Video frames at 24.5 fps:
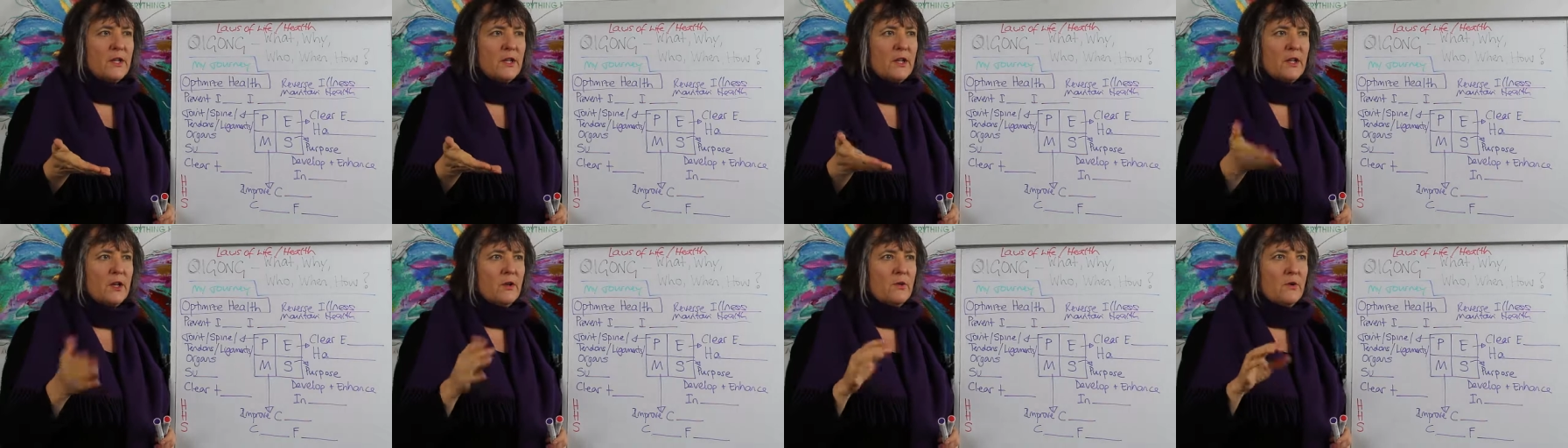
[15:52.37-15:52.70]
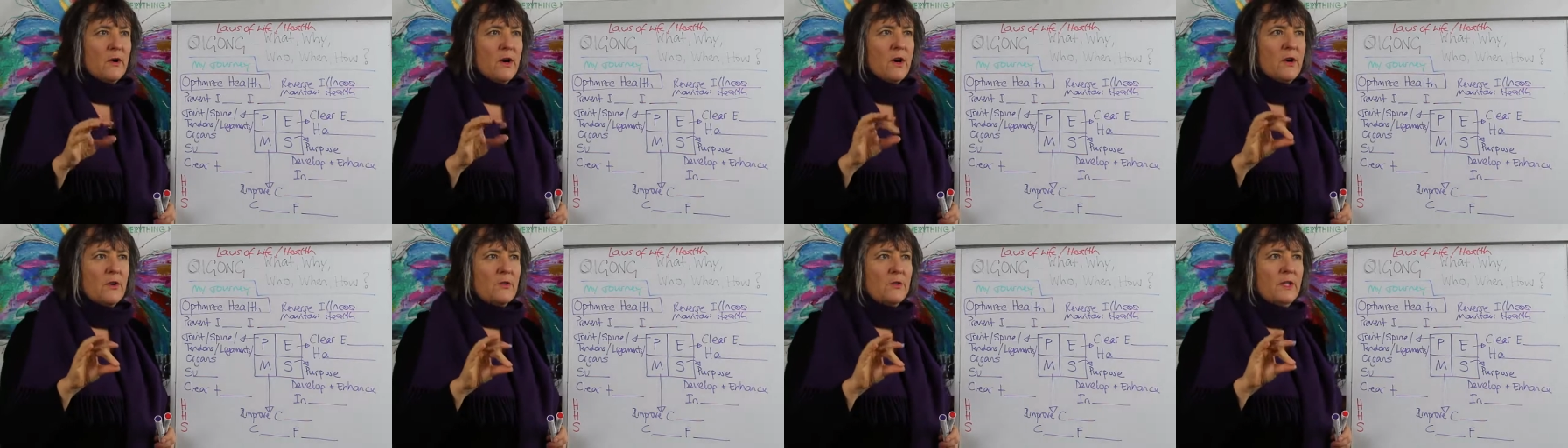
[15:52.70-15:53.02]

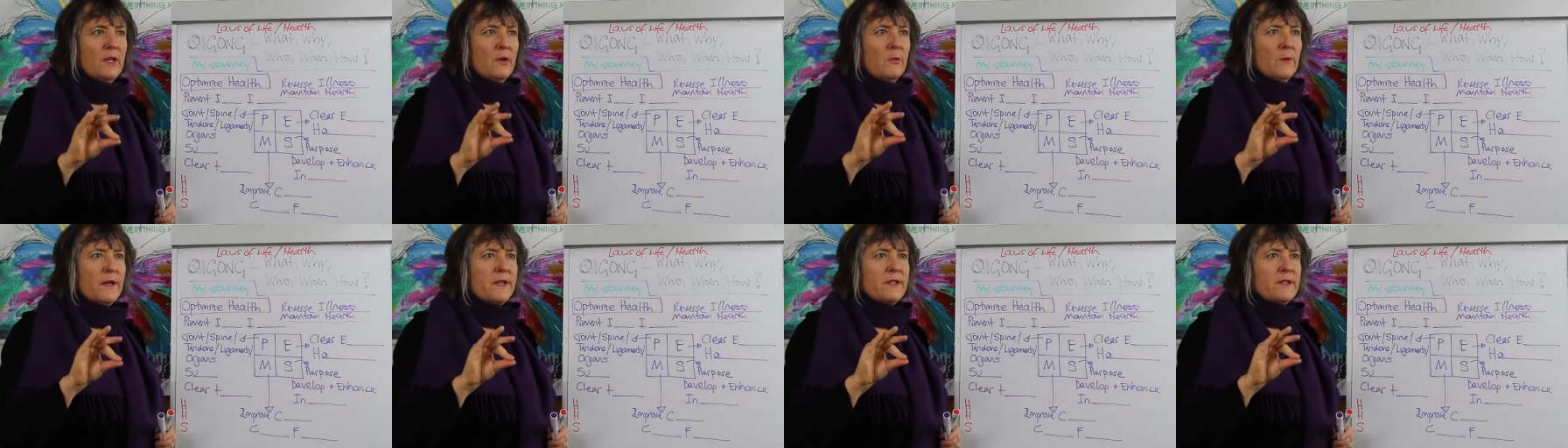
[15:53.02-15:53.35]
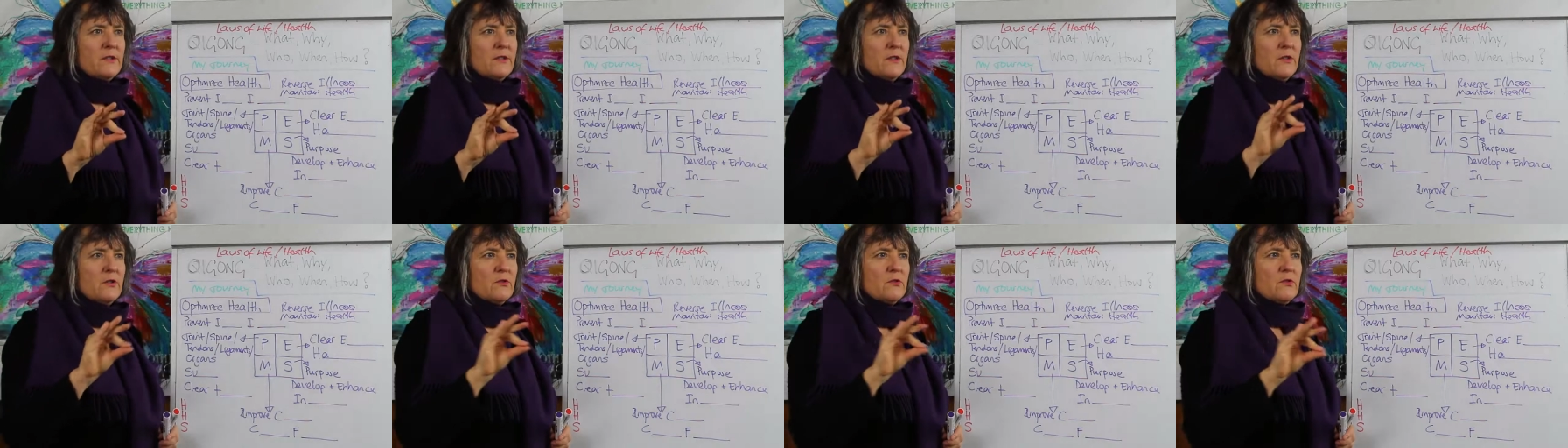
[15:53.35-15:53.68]
you only went
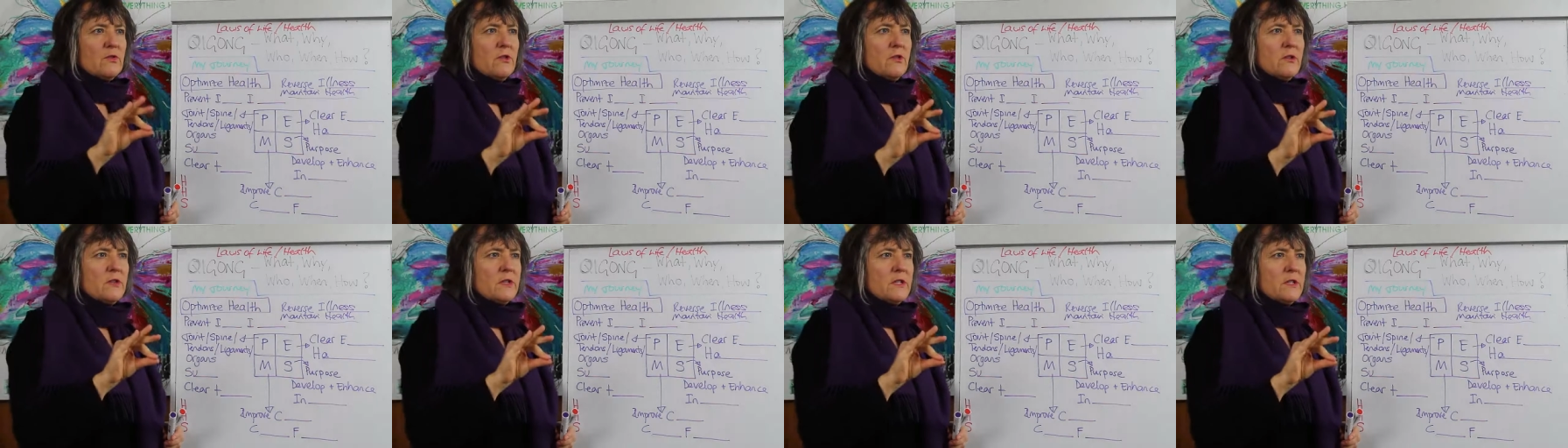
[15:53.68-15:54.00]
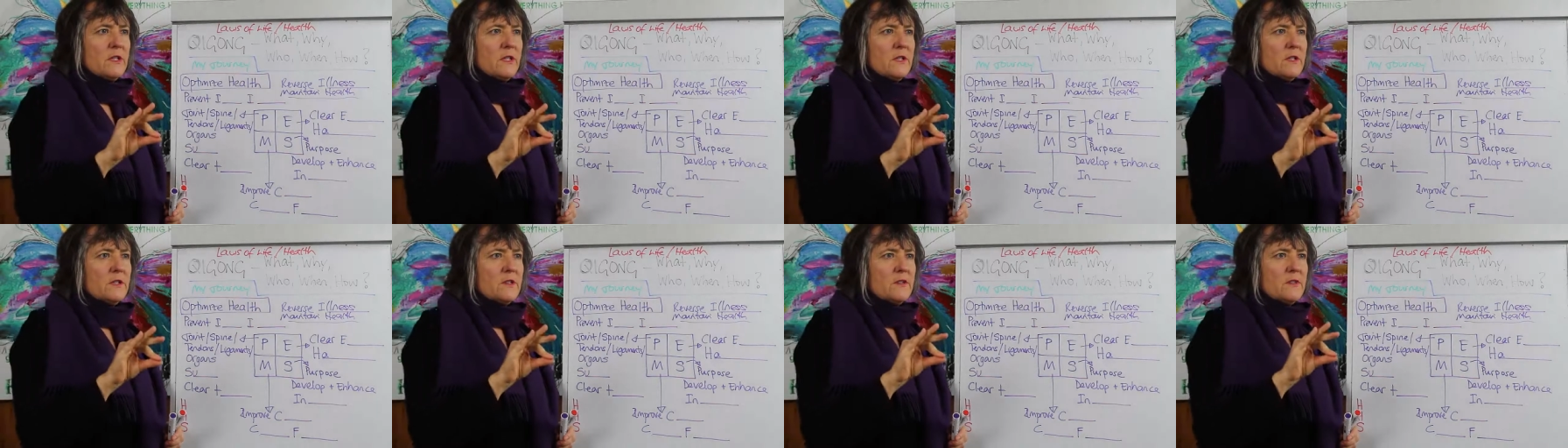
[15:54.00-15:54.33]
to your
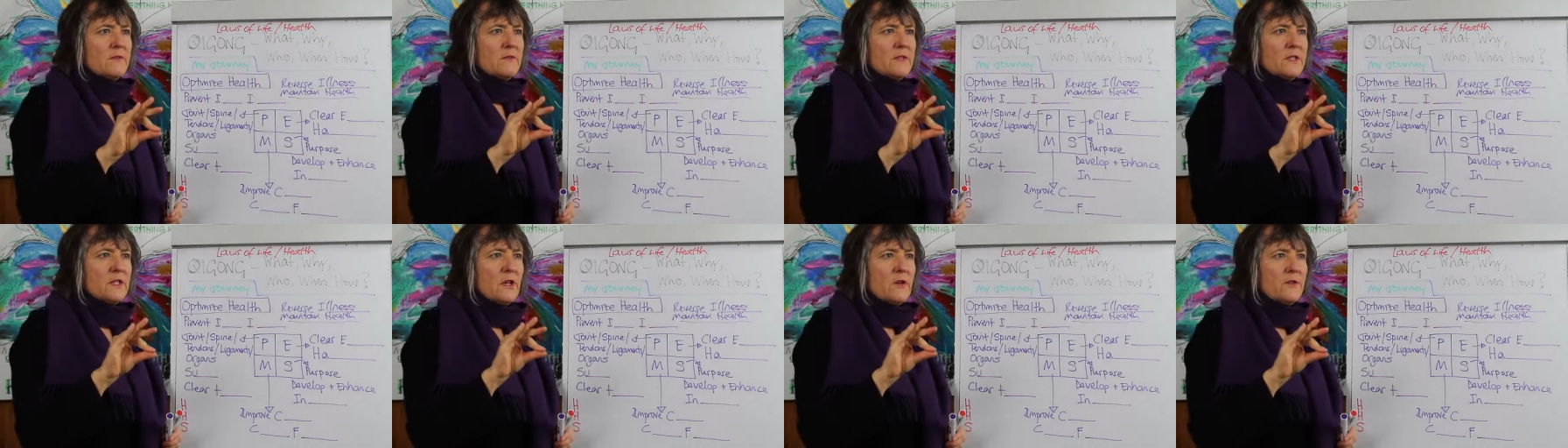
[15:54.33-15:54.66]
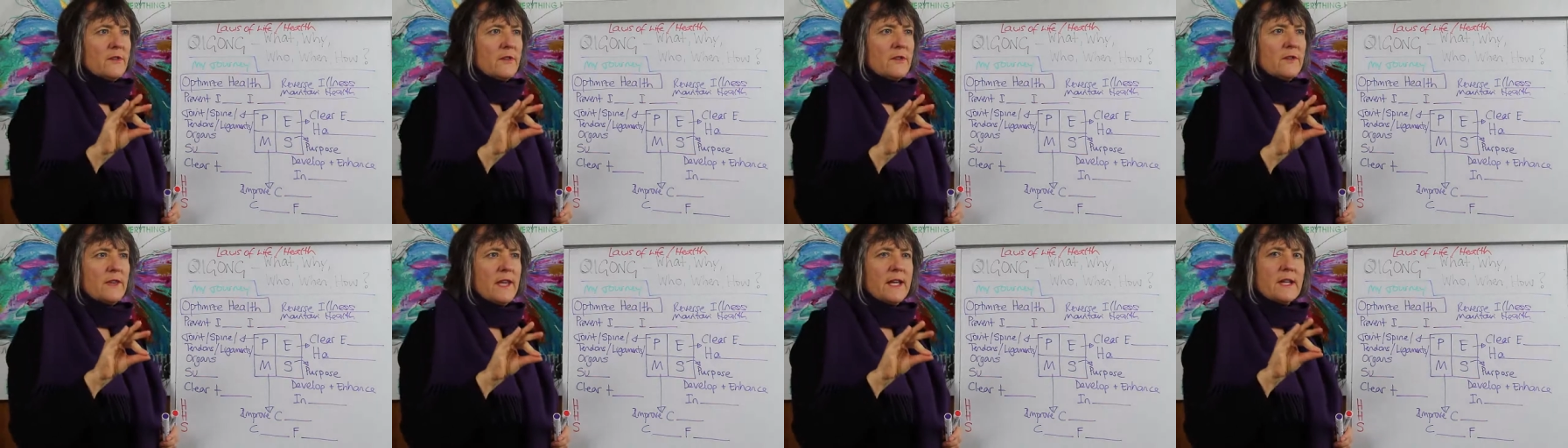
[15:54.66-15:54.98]
doctor so
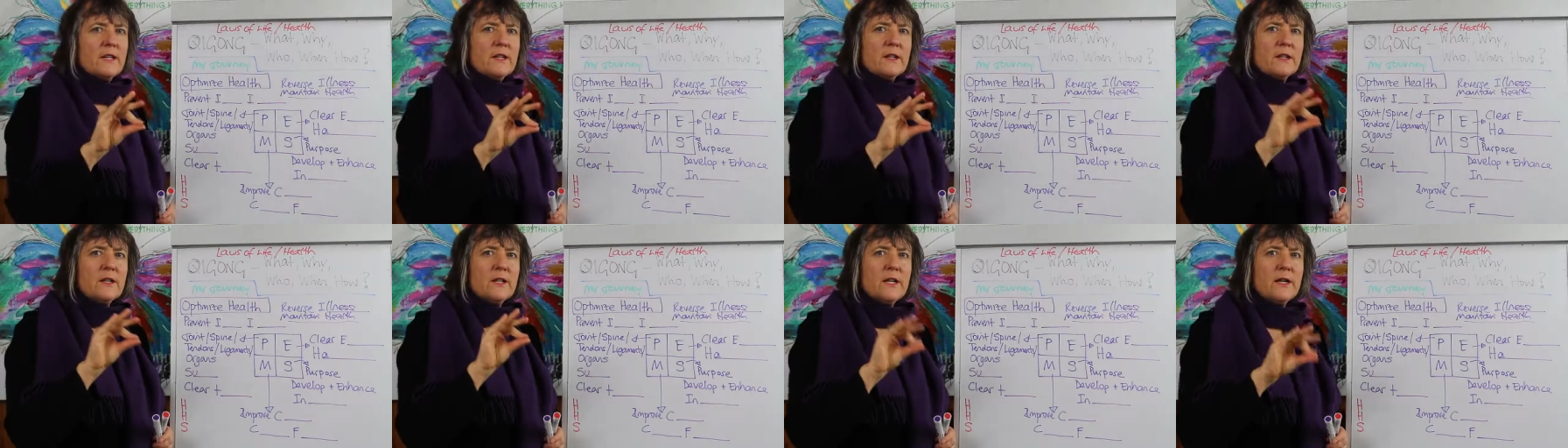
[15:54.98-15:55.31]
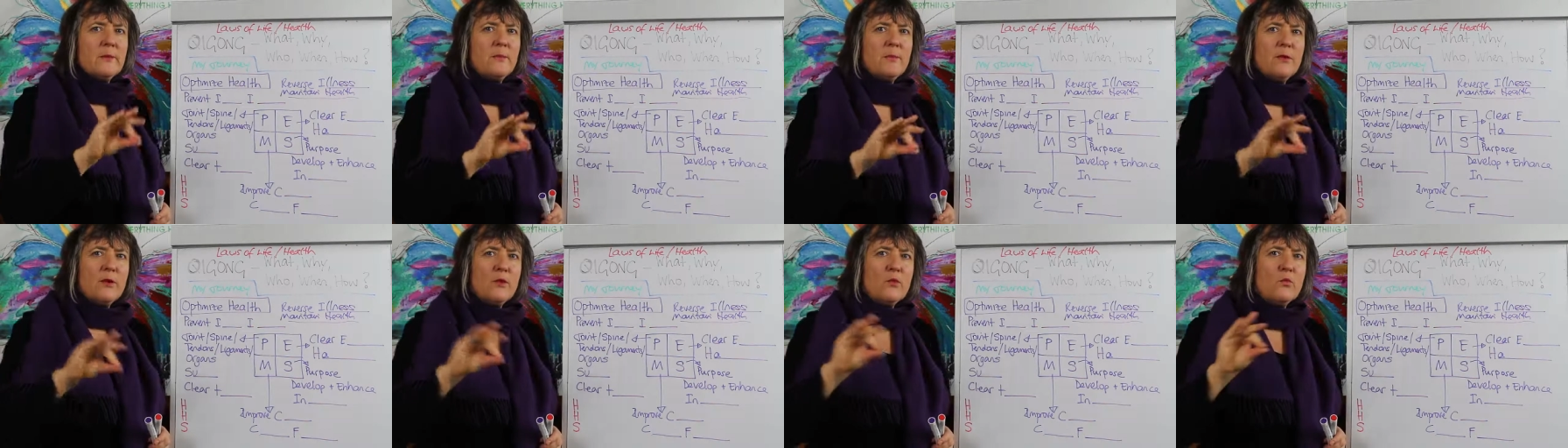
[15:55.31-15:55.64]
that they could
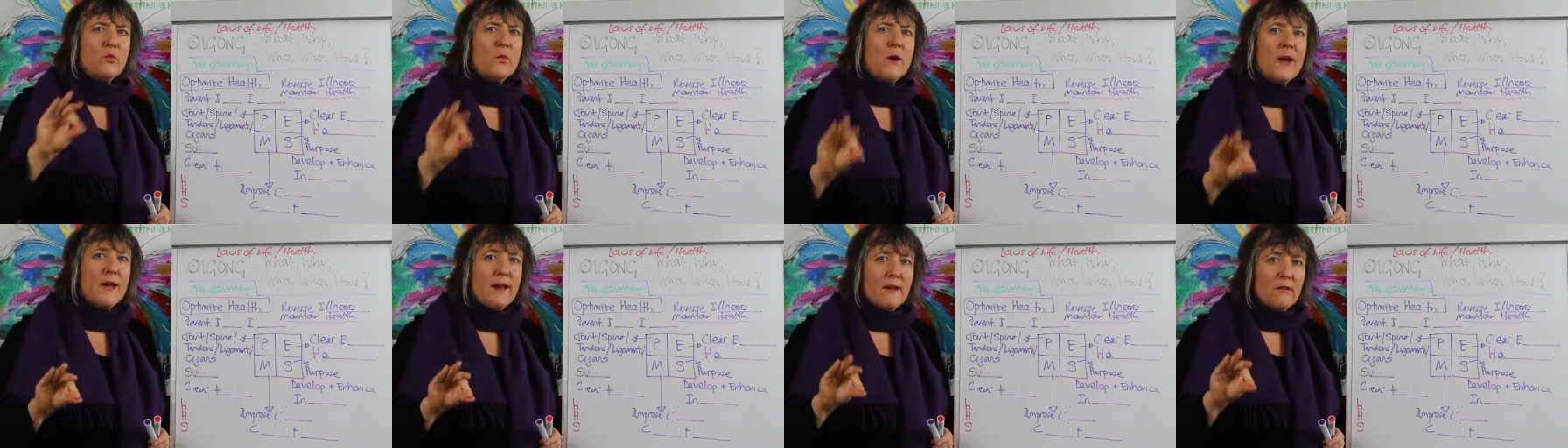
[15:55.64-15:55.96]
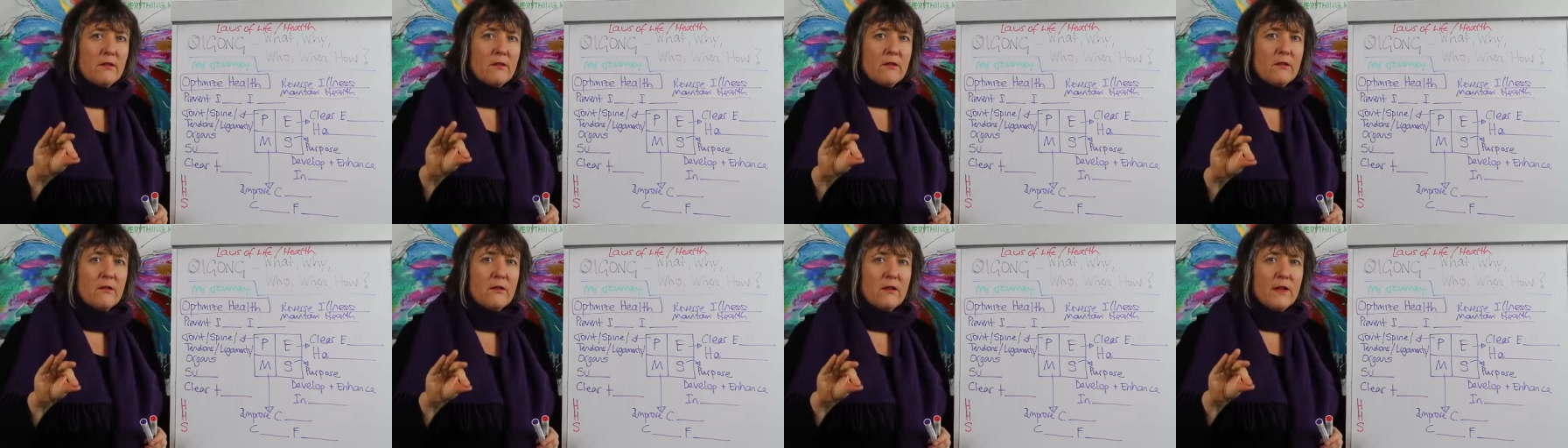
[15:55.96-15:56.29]
keep you
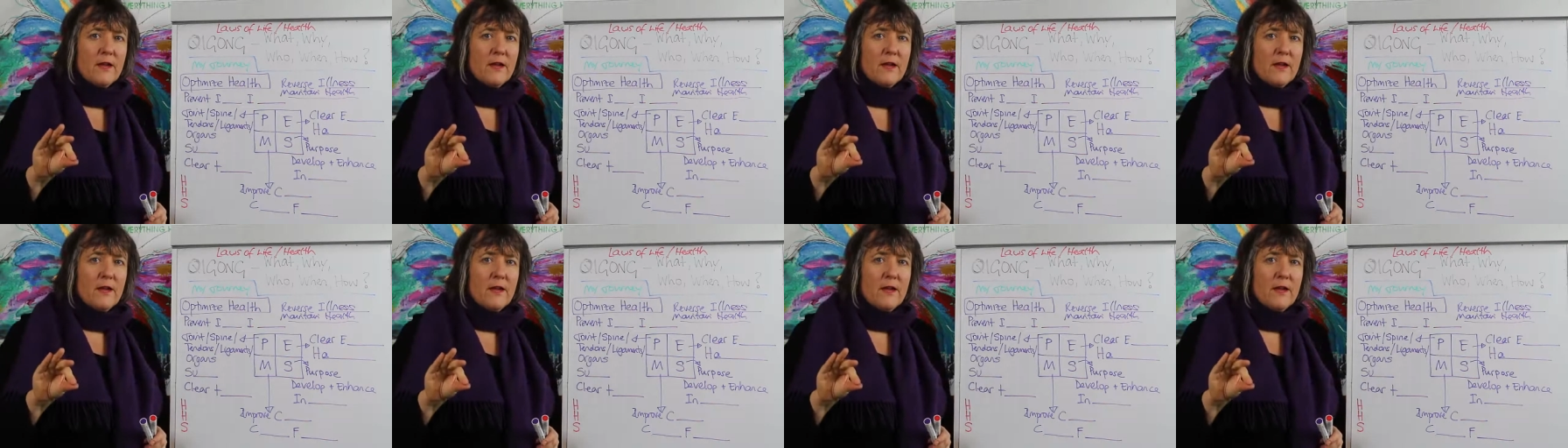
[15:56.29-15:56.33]
well.